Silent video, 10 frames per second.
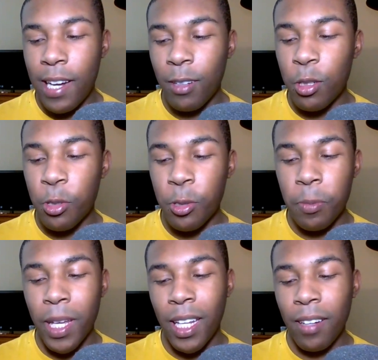titled
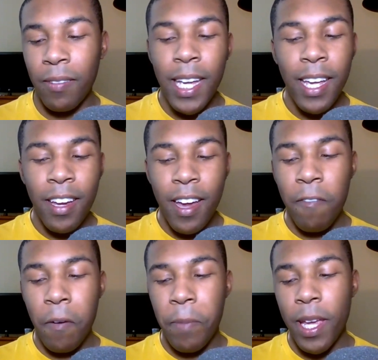True Meaning.
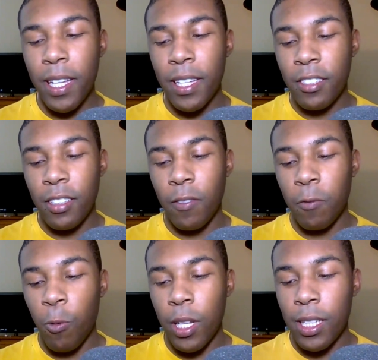Cover page is
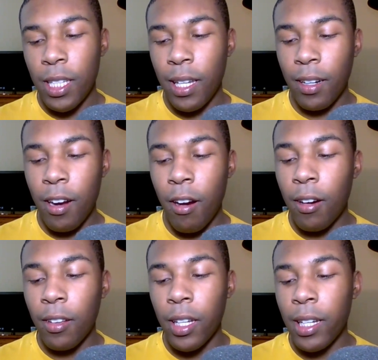of Wendy and
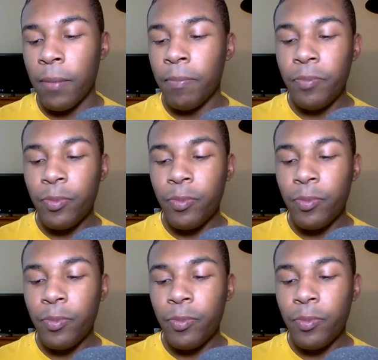Carla.